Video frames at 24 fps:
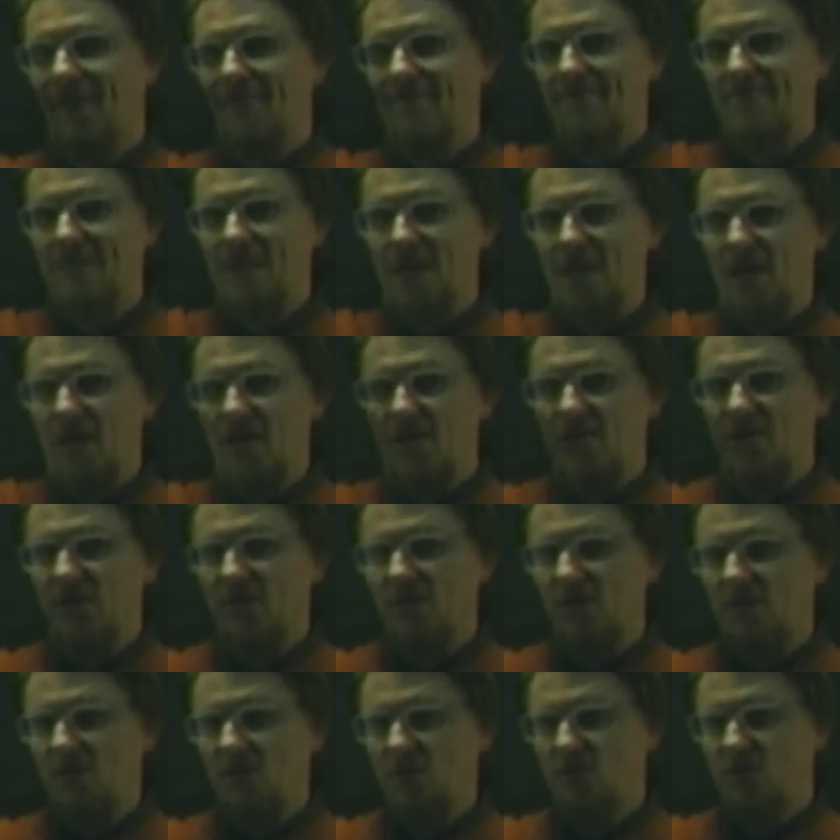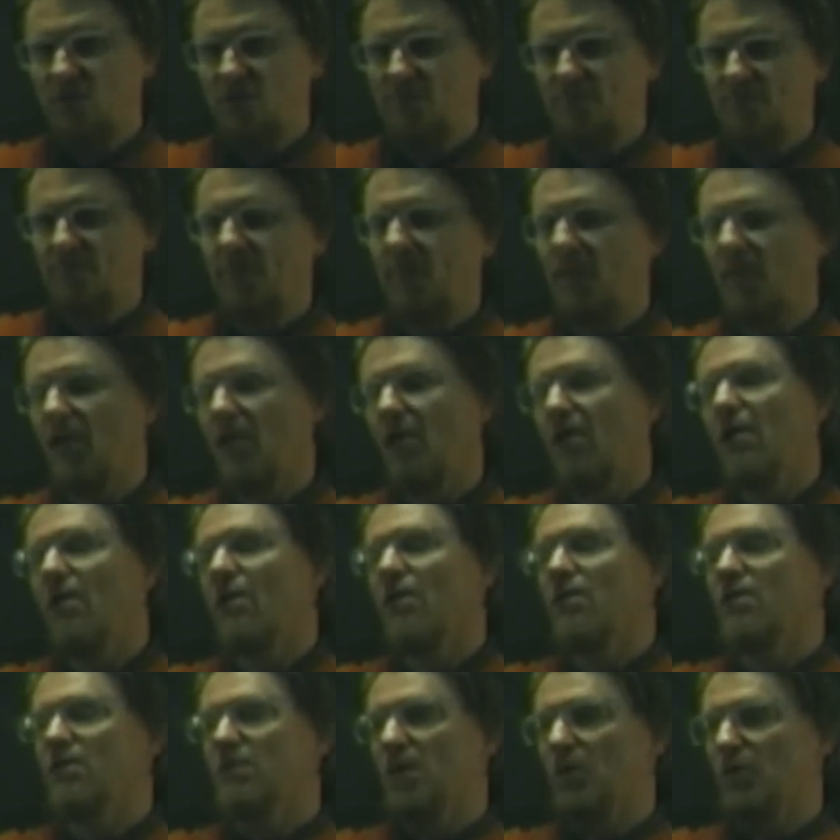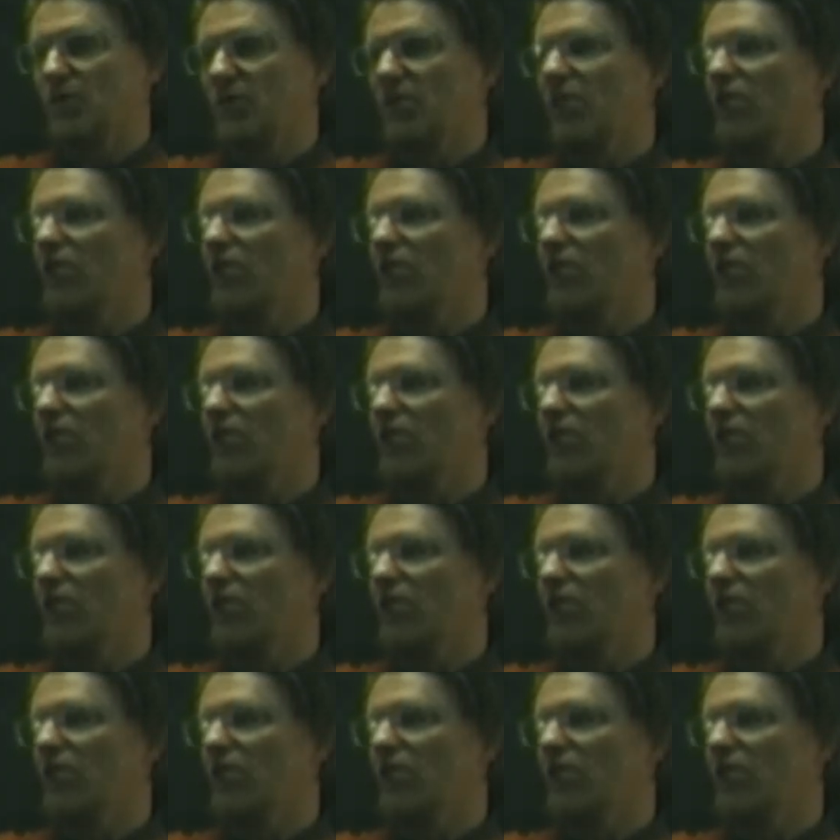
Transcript: and the conclusion. Now we look